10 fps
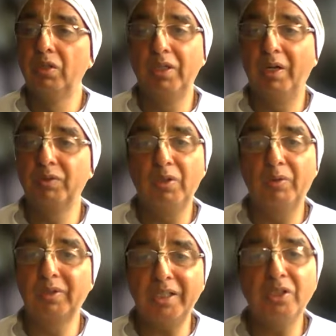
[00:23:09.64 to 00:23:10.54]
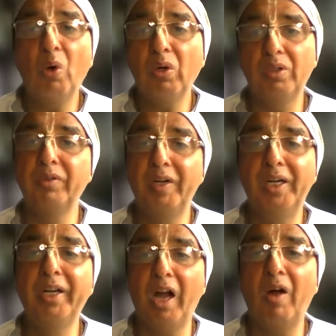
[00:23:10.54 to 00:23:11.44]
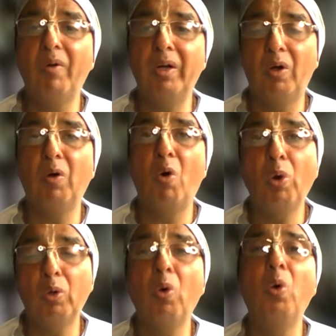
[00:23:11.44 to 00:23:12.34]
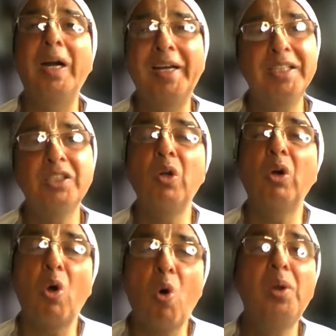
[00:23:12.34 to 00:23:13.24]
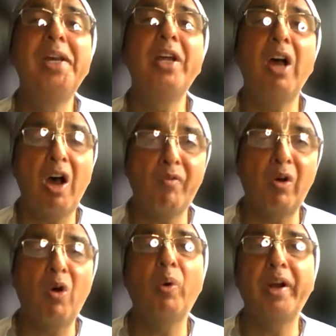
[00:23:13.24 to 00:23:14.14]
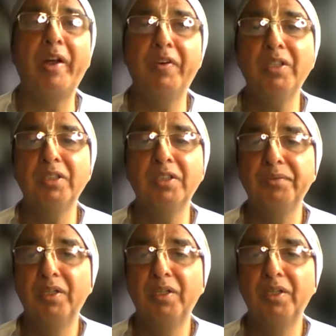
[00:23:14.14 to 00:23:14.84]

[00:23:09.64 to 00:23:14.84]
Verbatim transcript: Yeah, so that's not really our own, or at least not only our own effort.